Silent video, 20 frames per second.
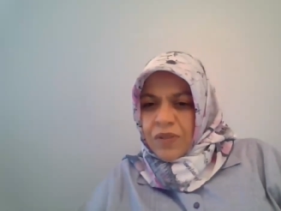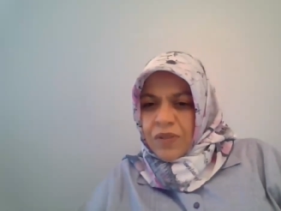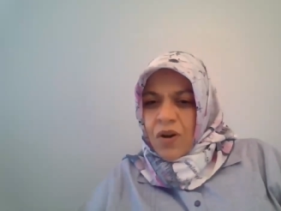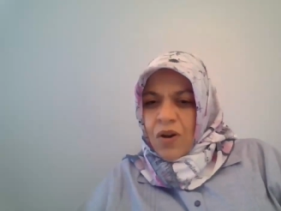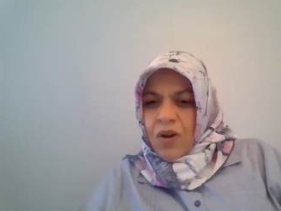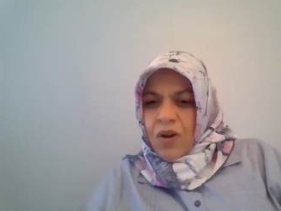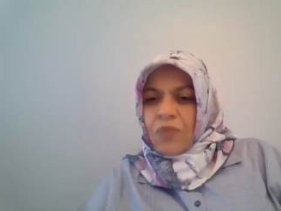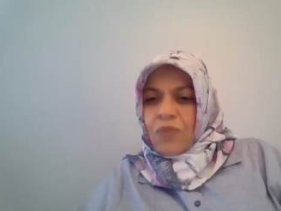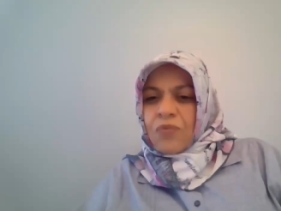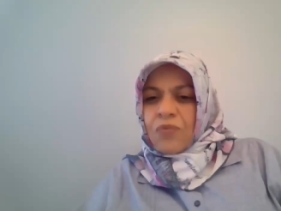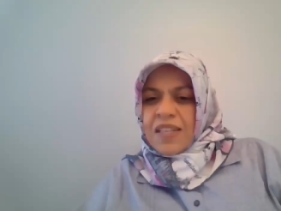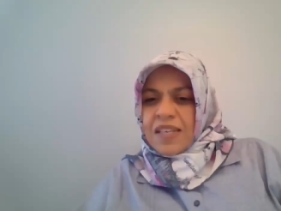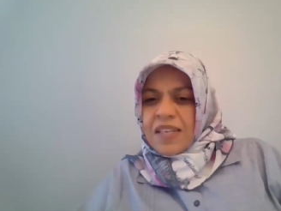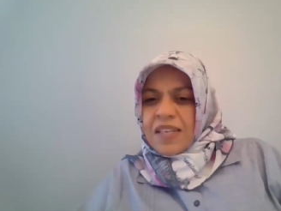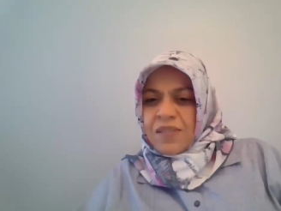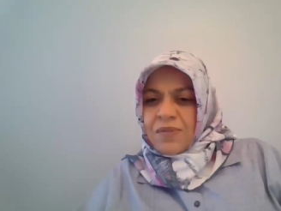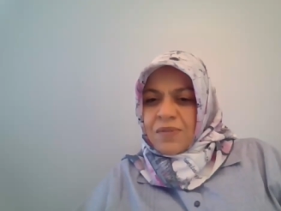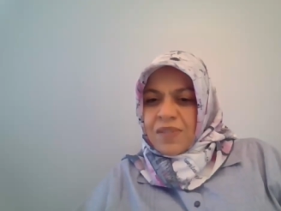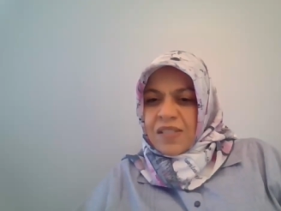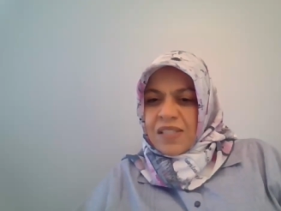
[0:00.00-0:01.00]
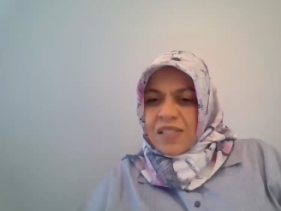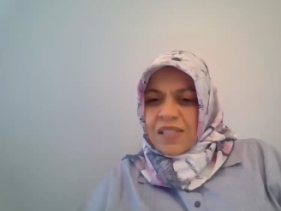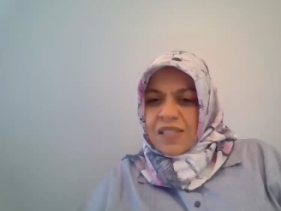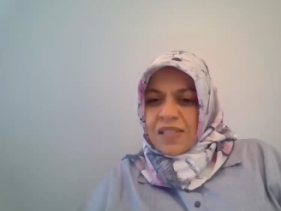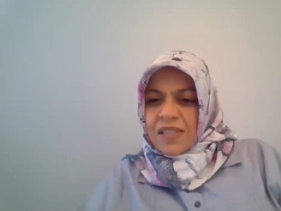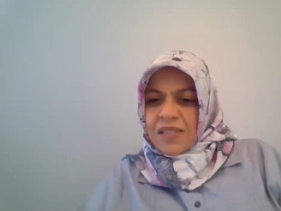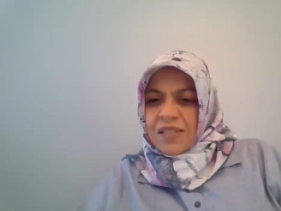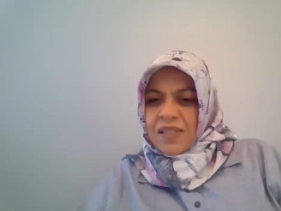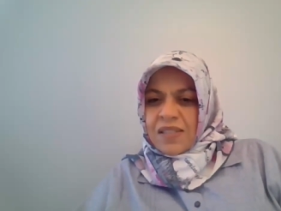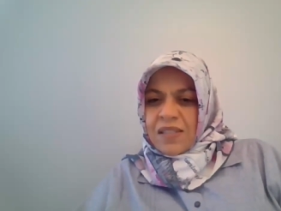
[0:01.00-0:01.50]
Oh, what is
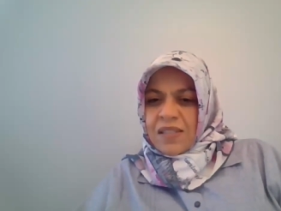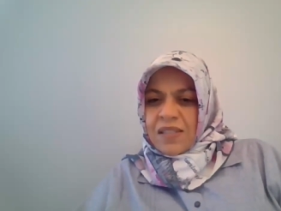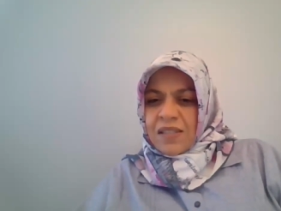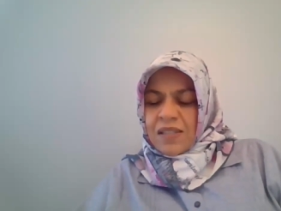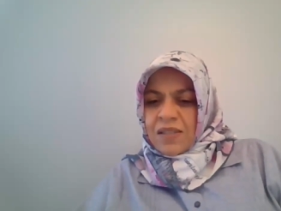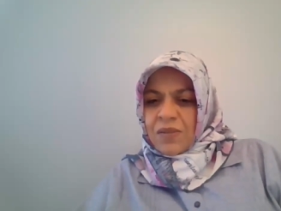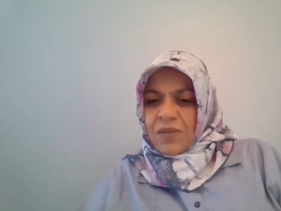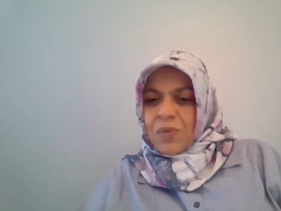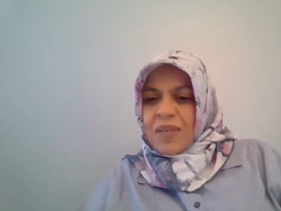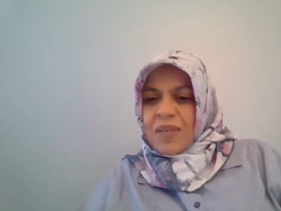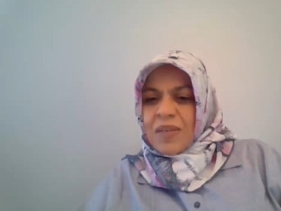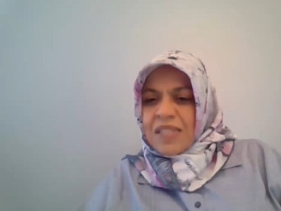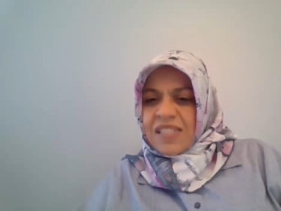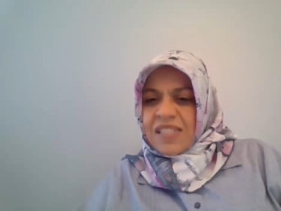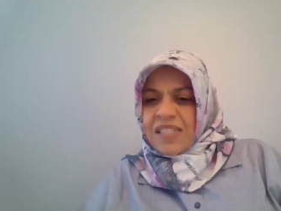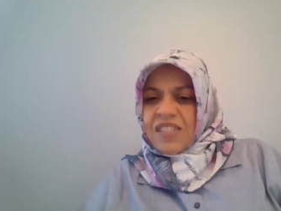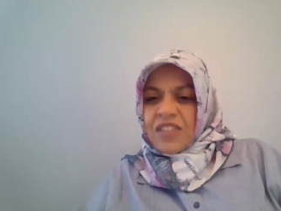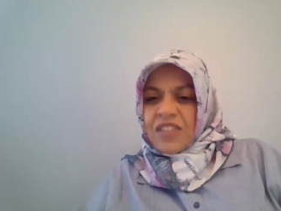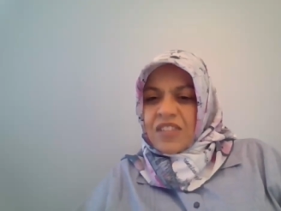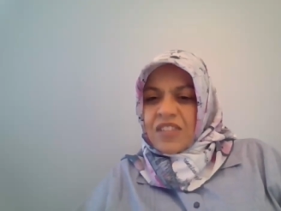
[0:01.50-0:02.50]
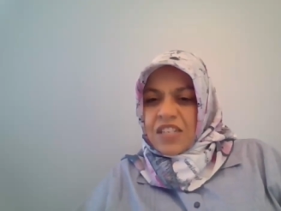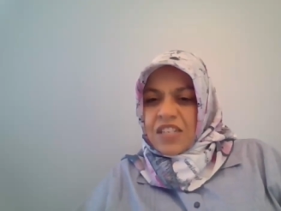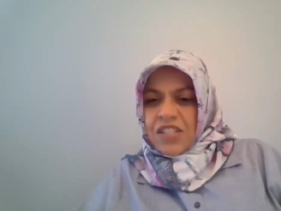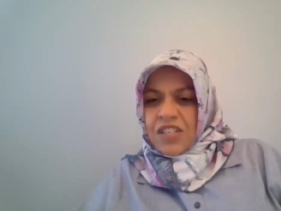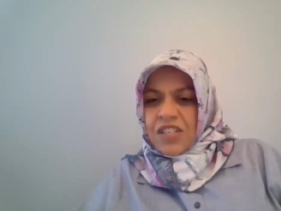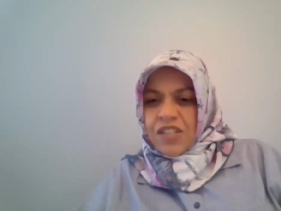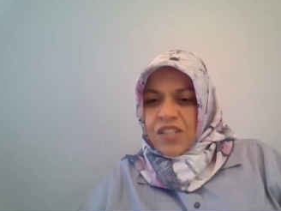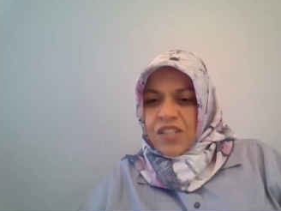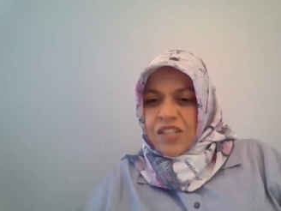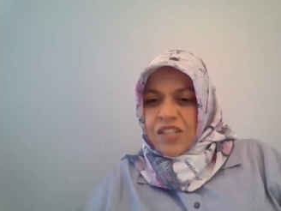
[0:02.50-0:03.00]
the
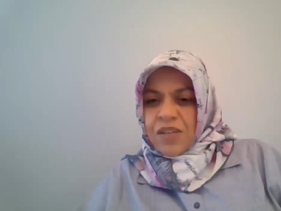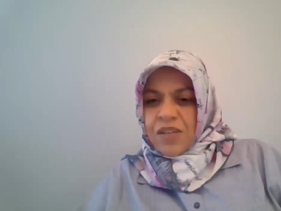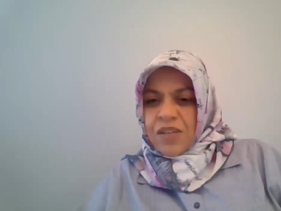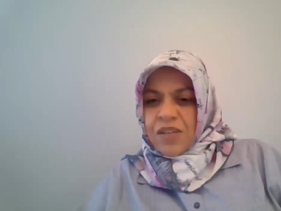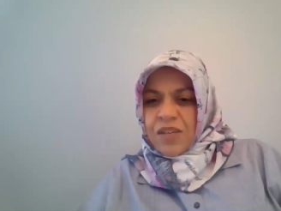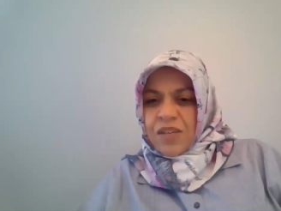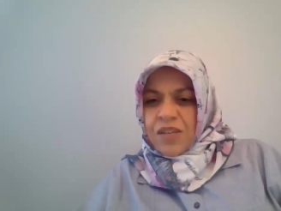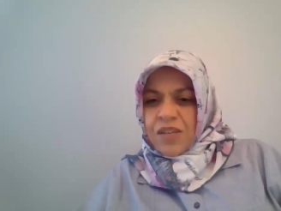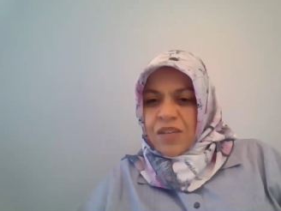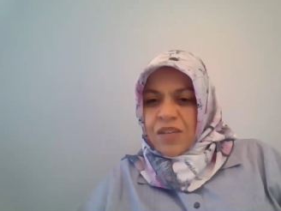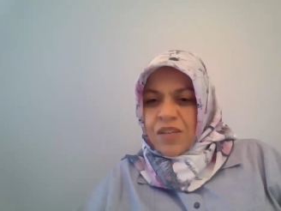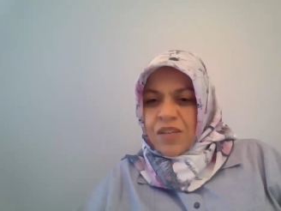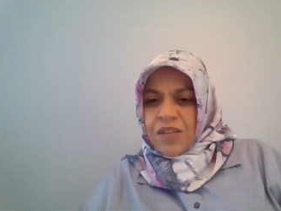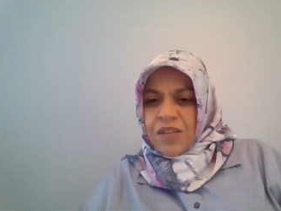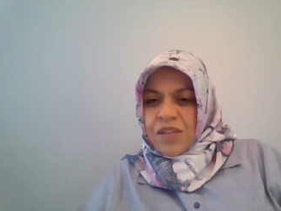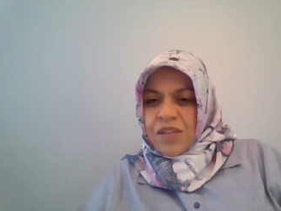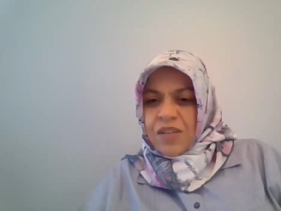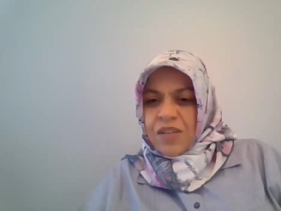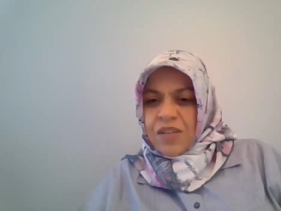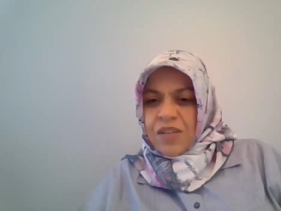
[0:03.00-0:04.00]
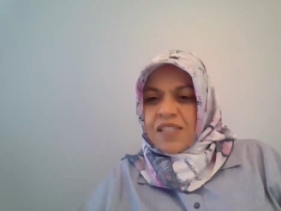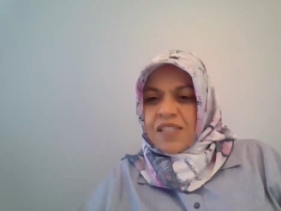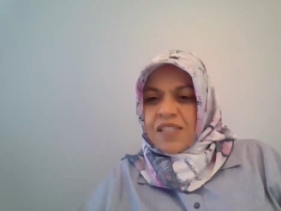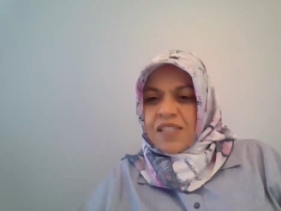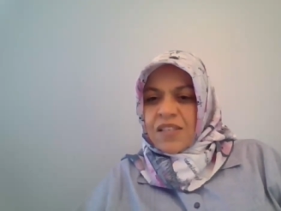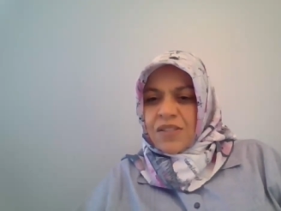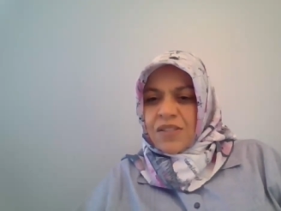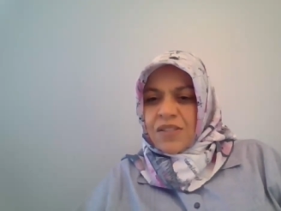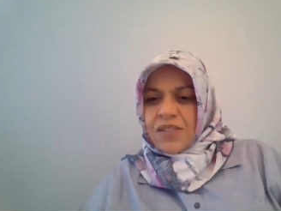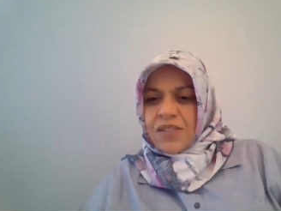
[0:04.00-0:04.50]
relationship of the Wilson Disease
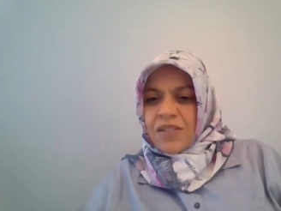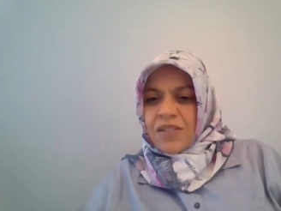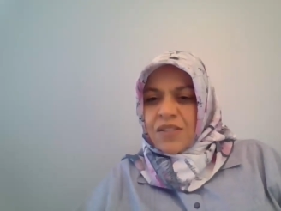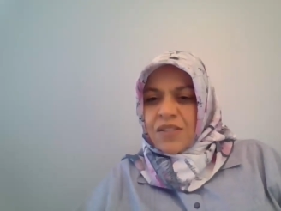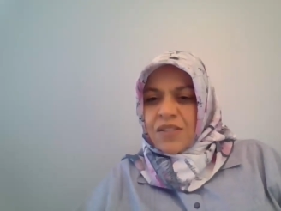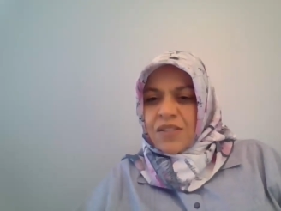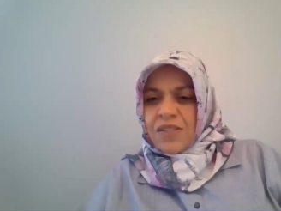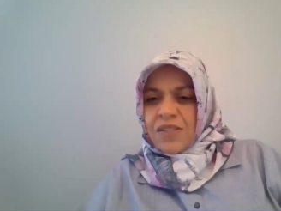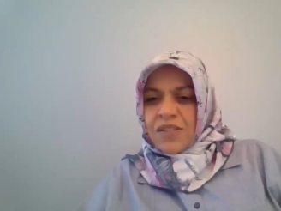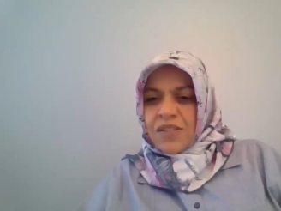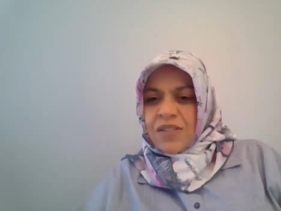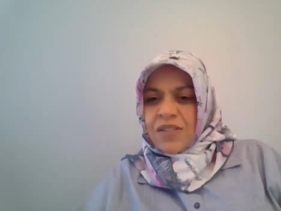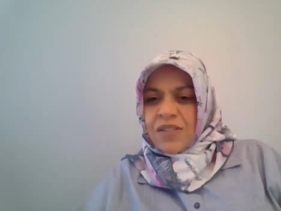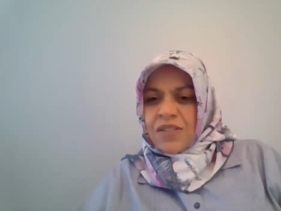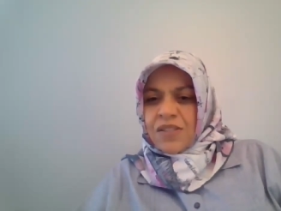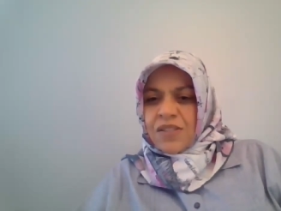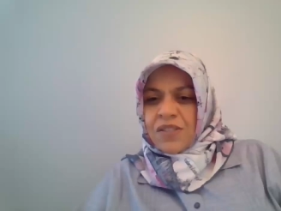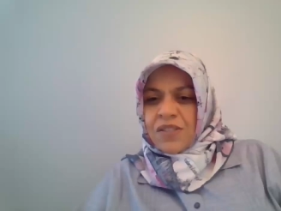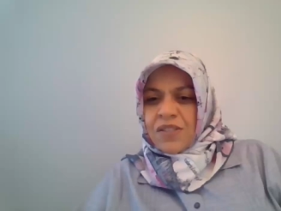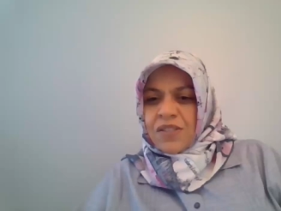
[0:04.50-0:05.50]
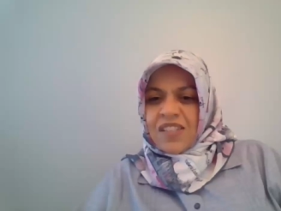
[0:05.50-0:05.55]
Association to the registry?